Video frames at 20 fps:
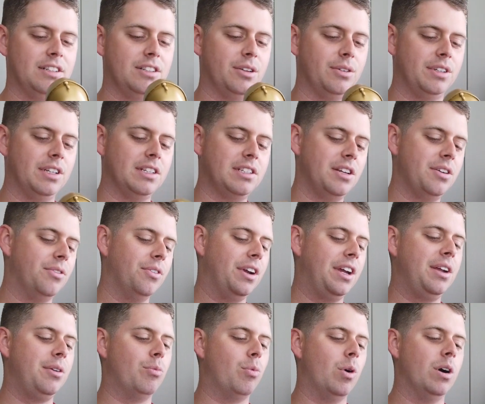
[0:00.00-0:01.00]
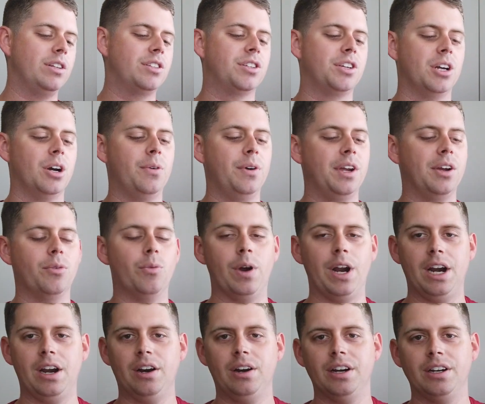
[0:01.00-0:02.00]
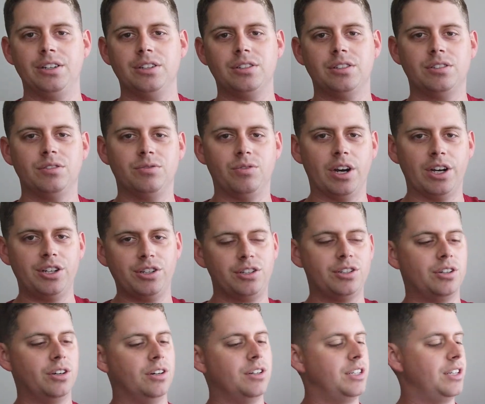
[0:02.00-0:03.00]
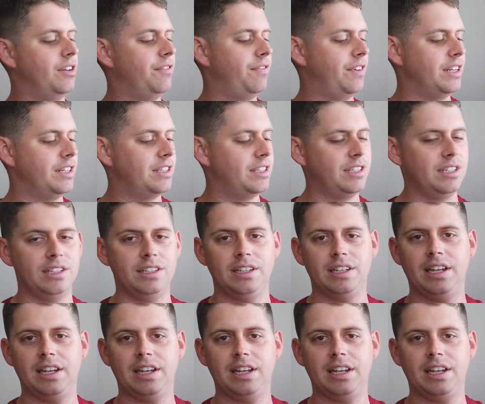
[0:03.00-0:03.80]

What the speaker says: So it doesn't read what's going where, it just registers if it's